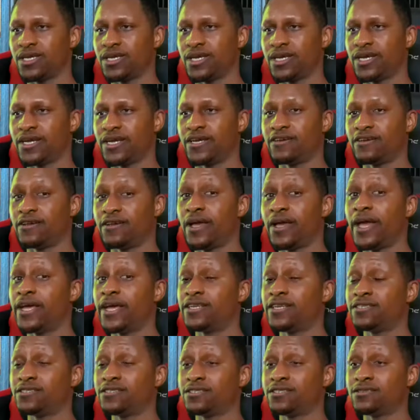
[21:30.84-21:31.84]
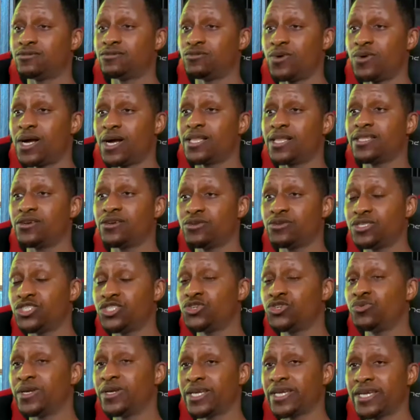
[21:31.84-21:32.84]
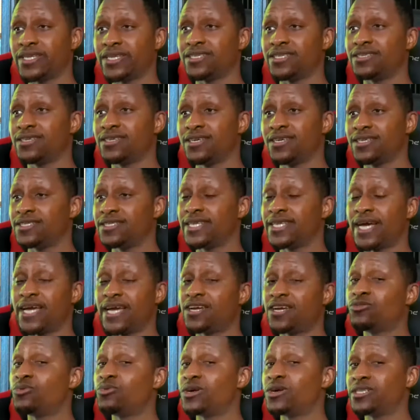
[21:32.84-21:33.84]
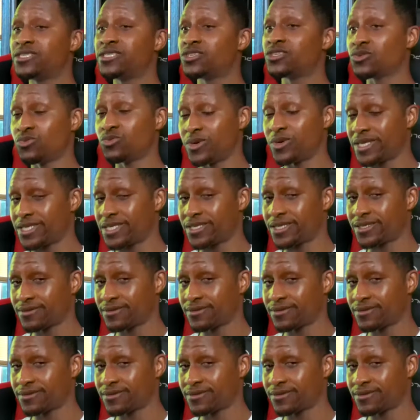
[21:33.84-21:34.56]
And while they were doing it, Naya wanted to quit.